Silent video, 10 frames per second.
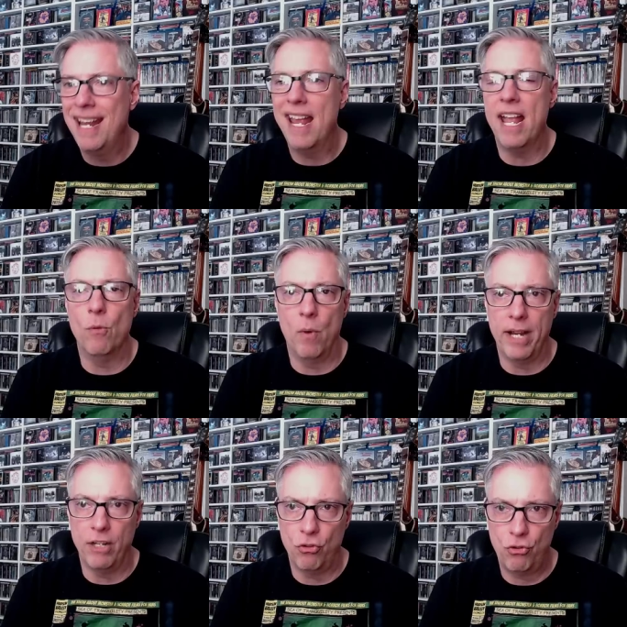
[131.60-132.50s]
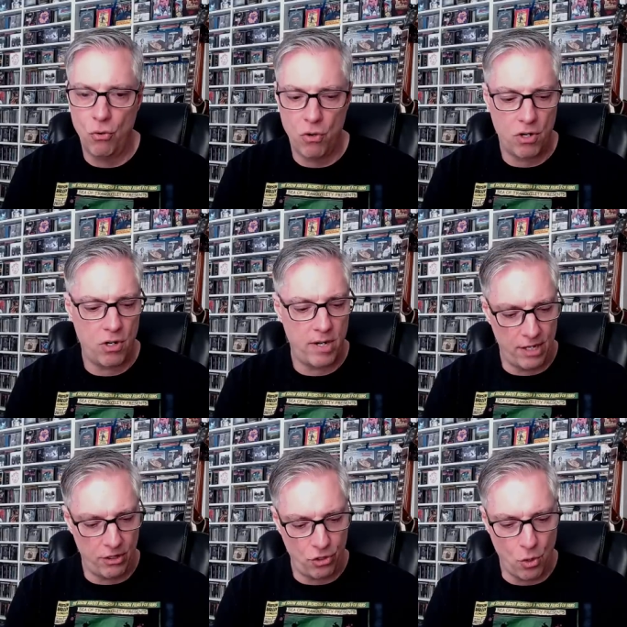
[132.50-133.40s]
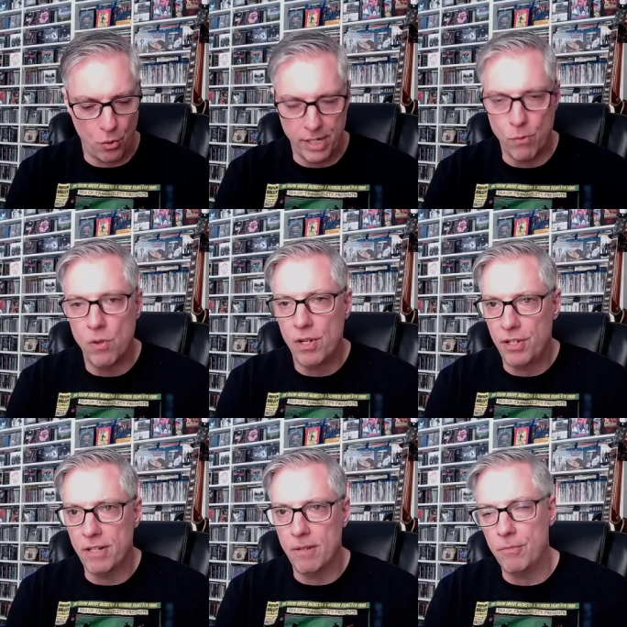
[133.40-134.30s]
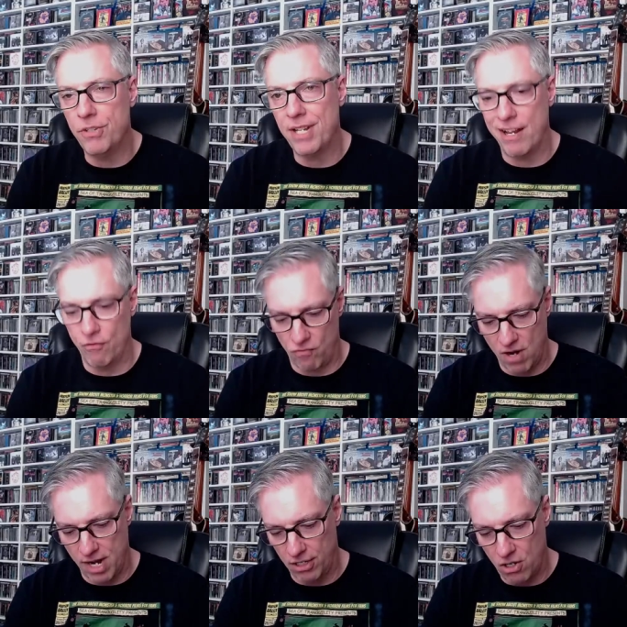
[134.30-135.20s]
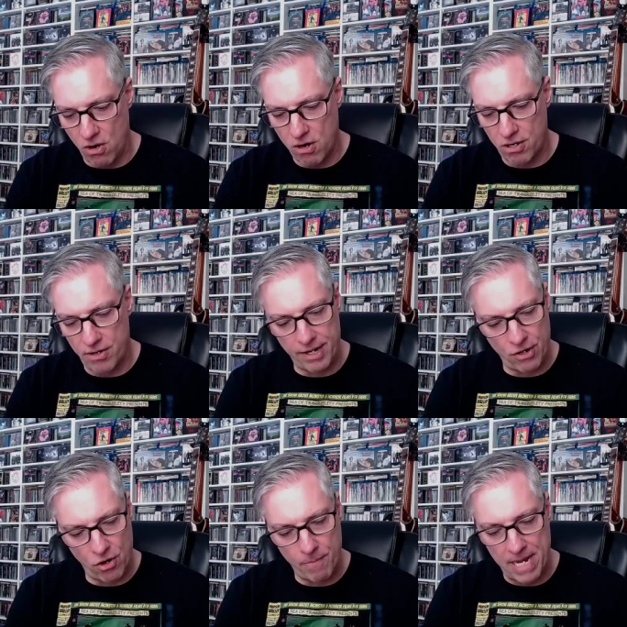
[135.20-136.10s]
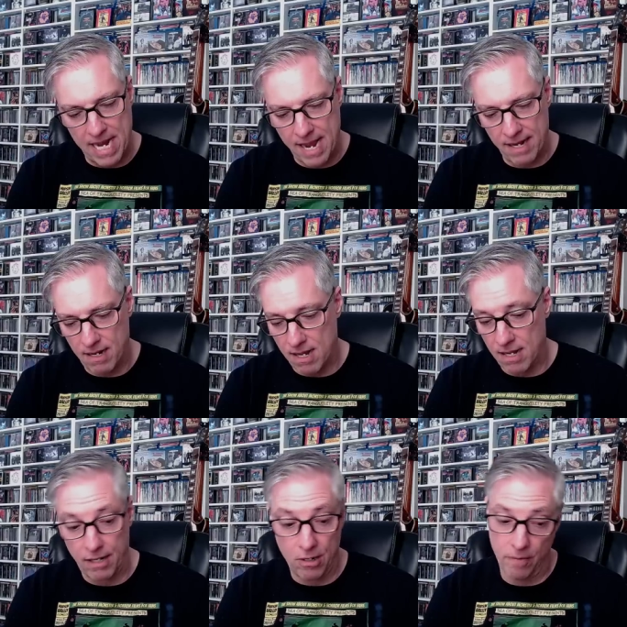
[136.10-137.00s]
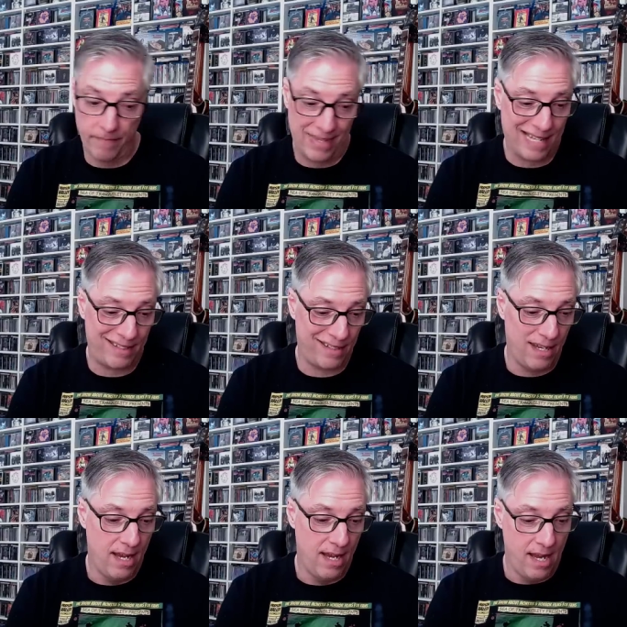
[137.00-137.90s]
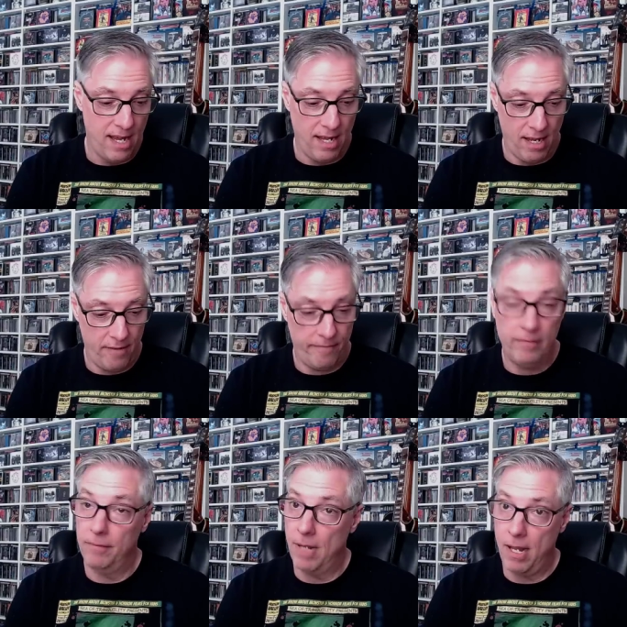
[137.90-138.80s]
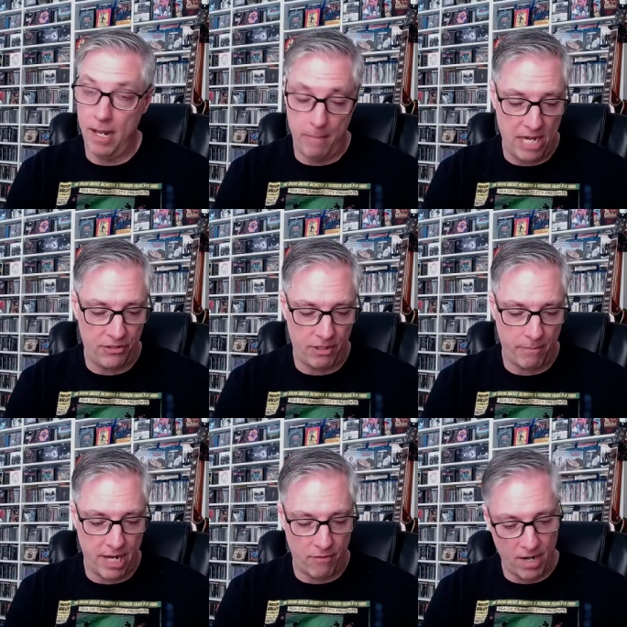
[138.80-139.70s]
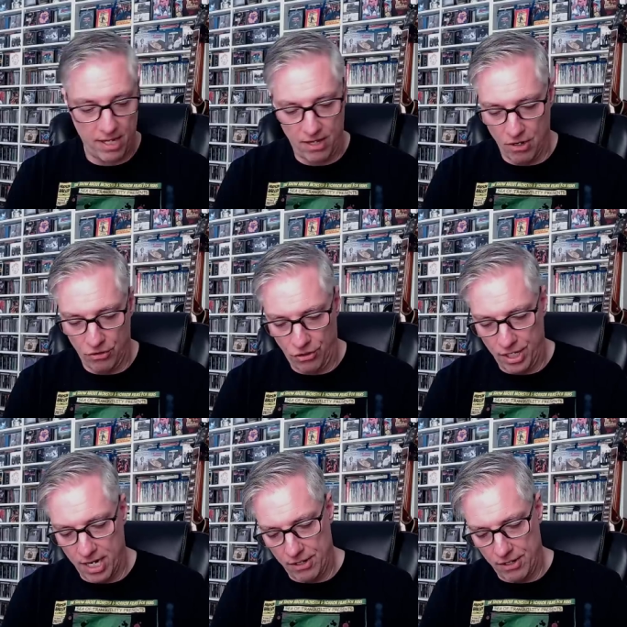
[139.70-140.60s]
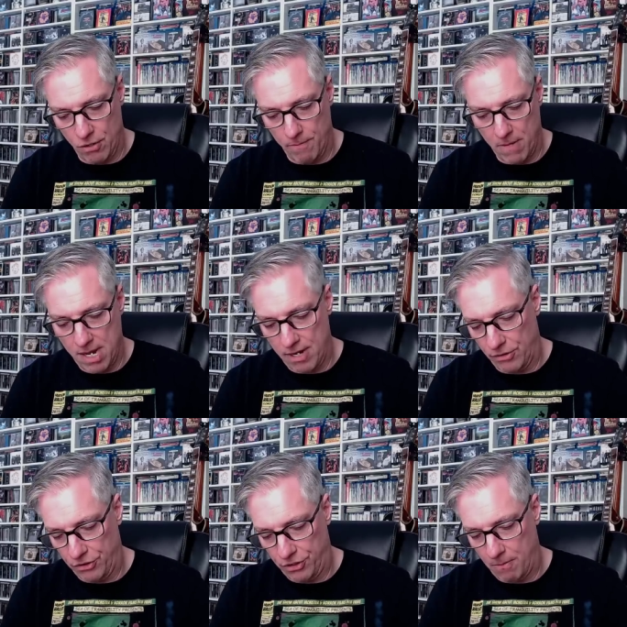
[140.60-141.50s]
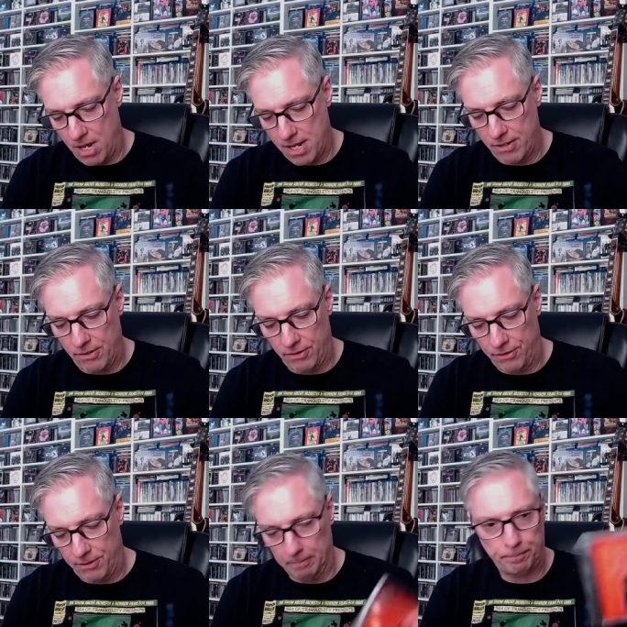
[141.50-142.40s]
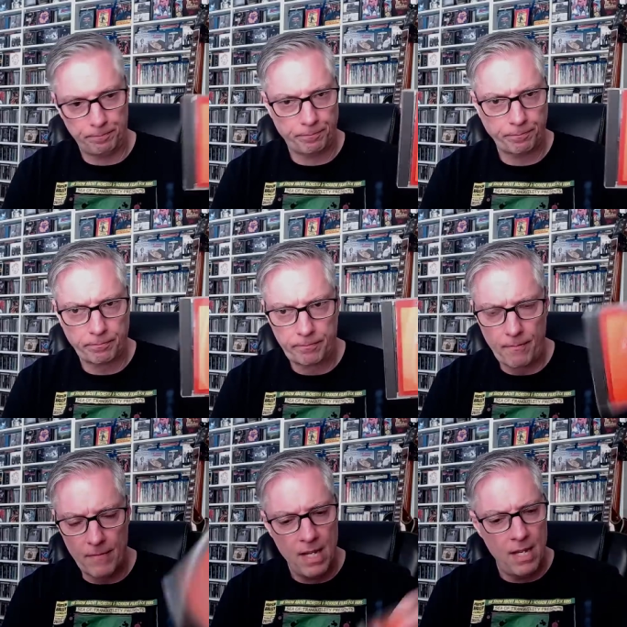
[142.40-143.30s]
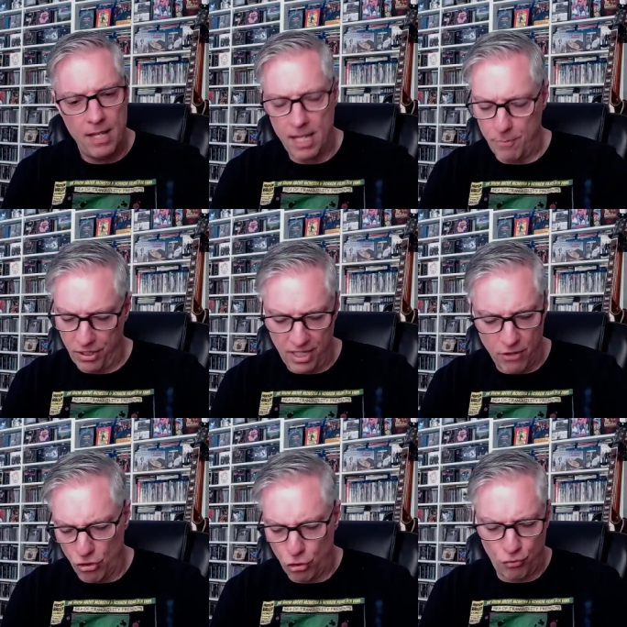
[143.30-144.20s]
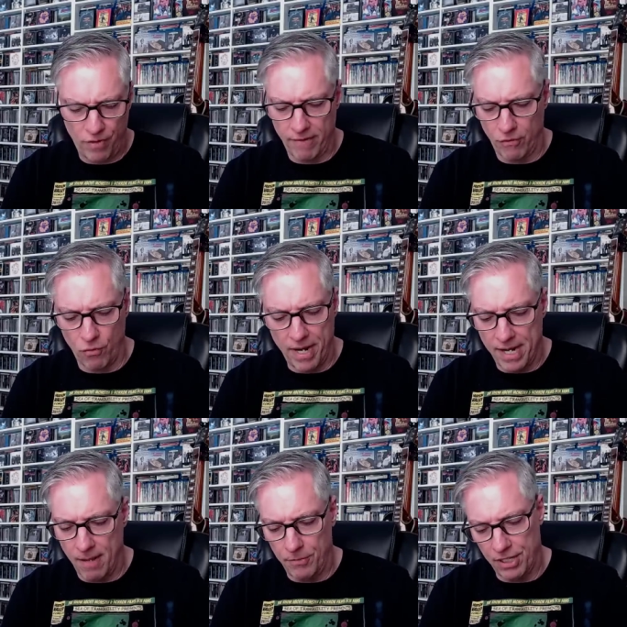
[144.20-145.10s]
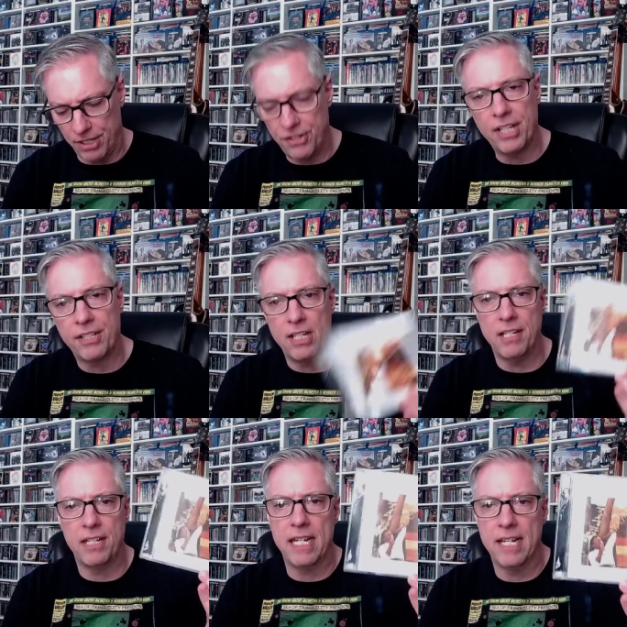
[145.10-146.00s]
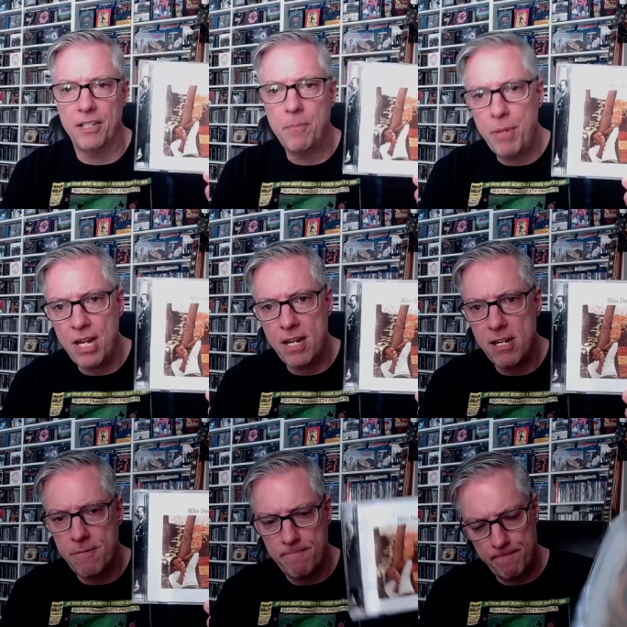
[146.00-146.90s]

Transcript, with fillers: and Wayne Shorter and Tony Williams and Ron Carter and Herbie Hancock, you know, that's an amazing band right there. So you got, you know, Miles Smiles. They put together a string of great albums in the 60s. ESP,